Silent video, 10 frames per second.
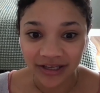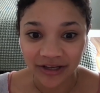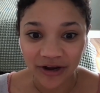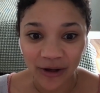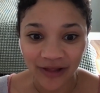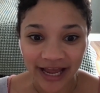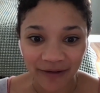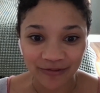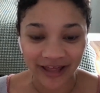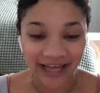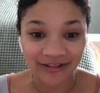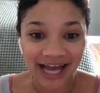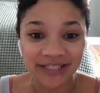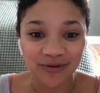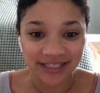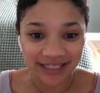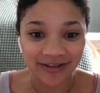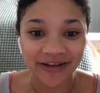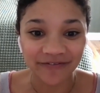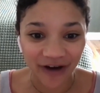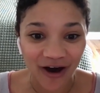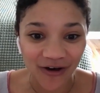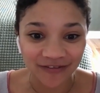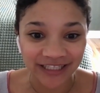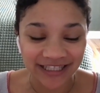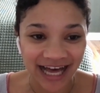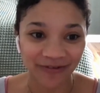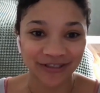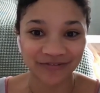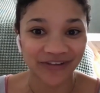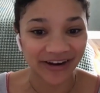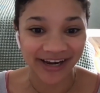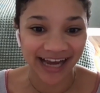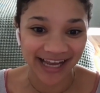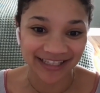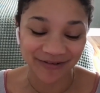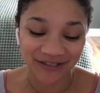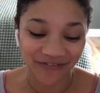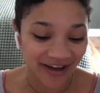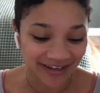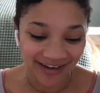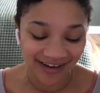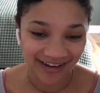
You know, like uh, like Eliza was still involved, and that was very nice. That was fun.